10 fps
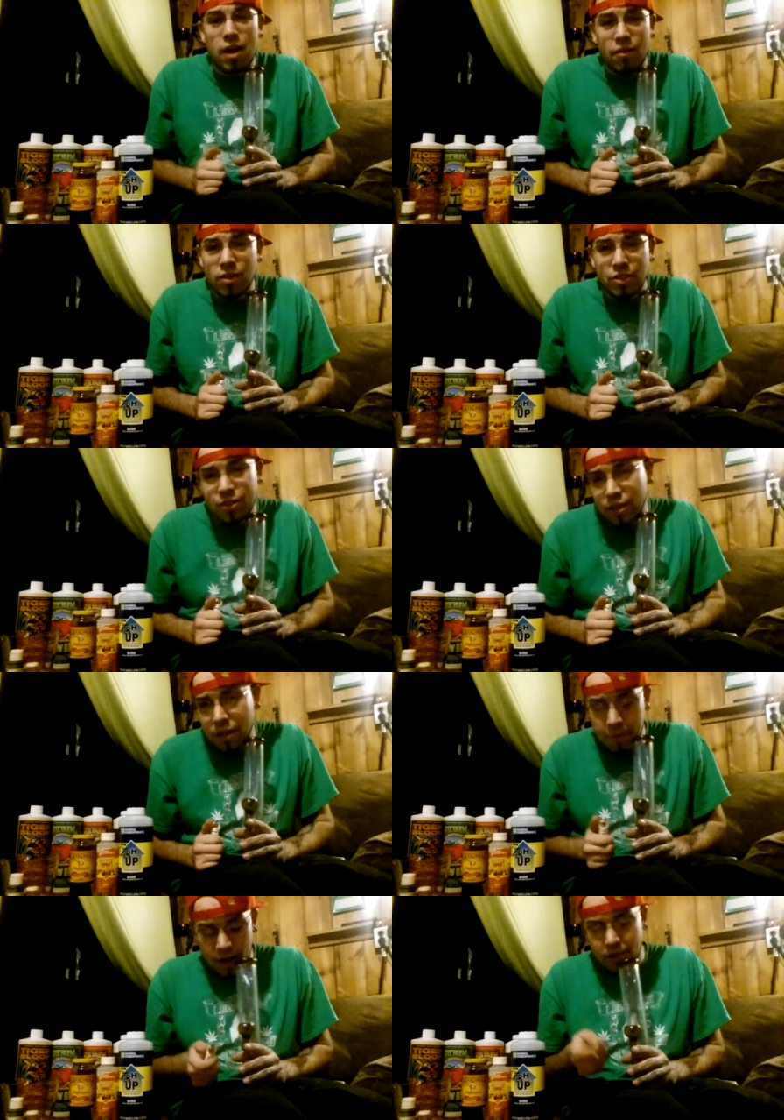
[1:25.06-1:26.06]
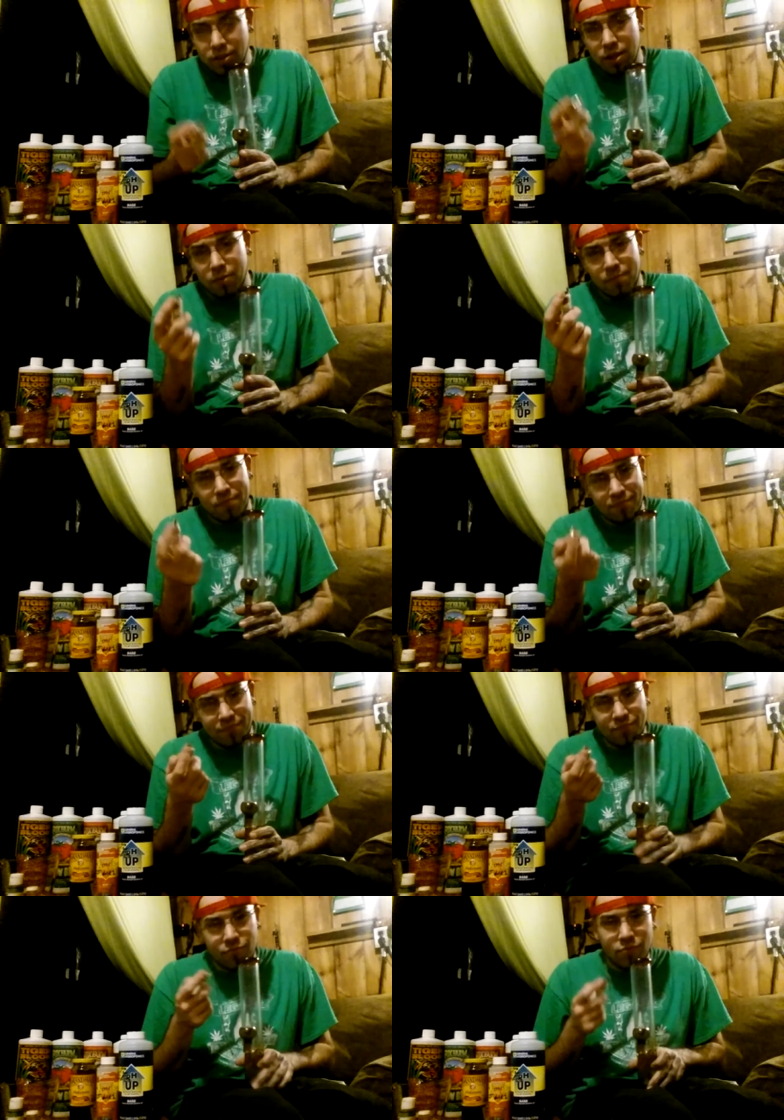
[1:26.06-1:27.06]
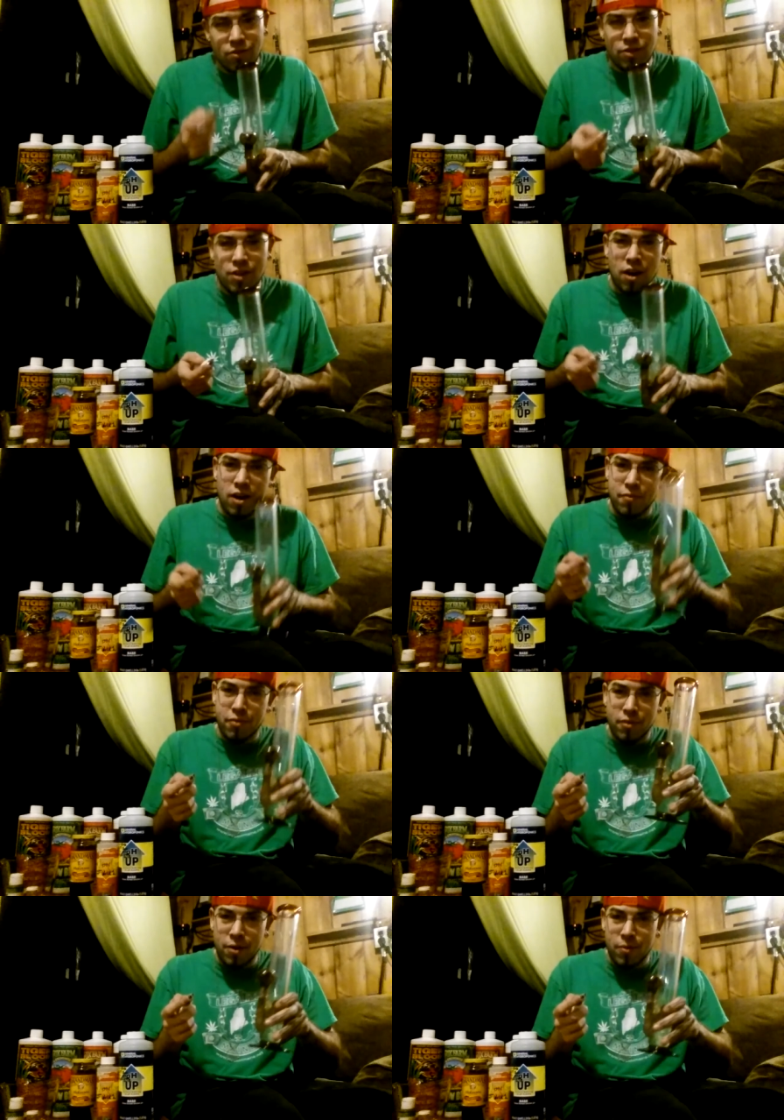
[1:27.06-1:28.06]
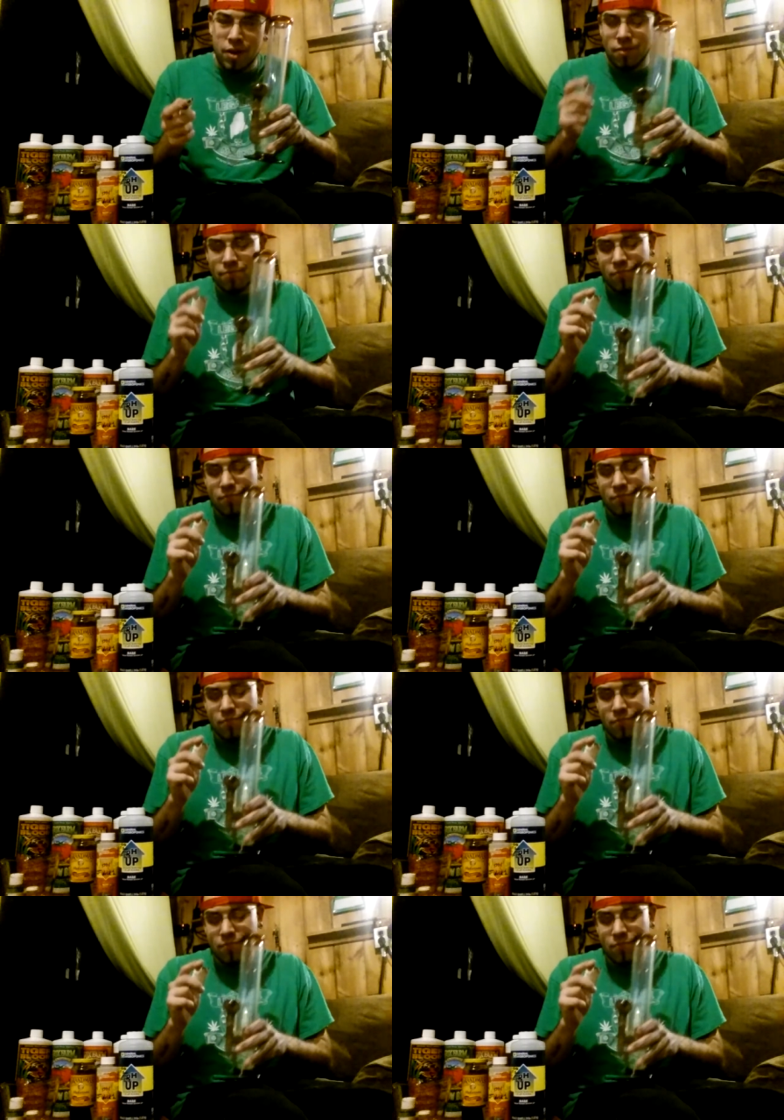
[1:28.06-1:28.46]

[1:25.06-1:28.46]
Everything's just going to get better. So, start off the right way.